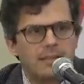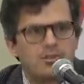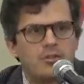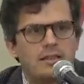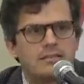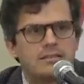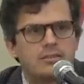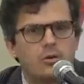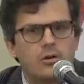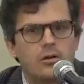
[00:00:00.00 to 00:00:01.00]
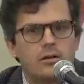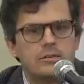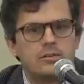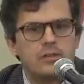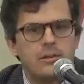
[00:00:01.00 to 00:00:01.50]
stress disorder,
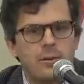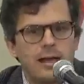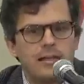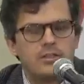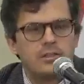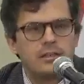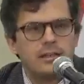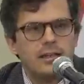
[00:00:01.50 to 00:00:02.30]
as you can imagine.